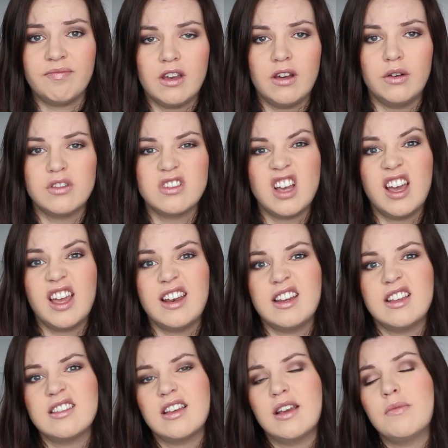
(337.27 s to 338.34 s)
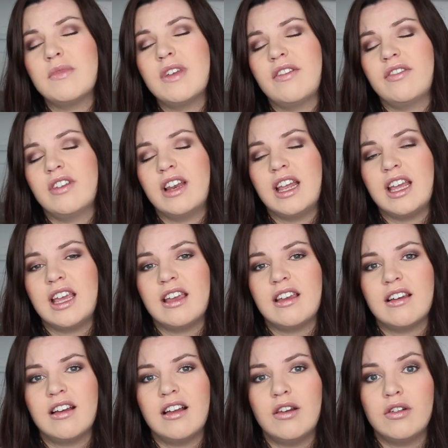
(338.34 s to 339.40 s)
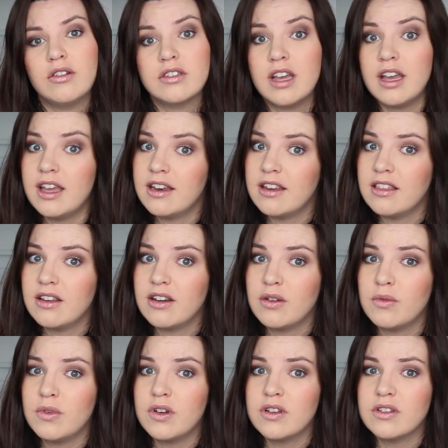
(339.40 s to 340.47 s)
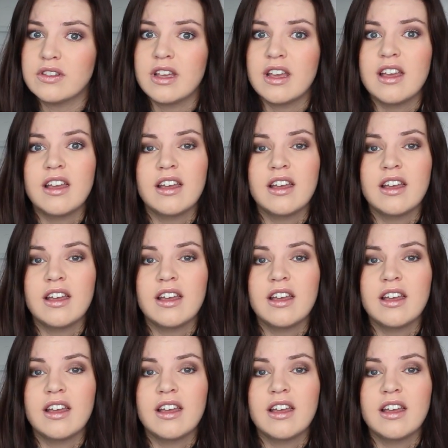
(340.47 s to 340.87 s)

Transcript: Oh, tiredness. I'm definitely a lot tireder than I was.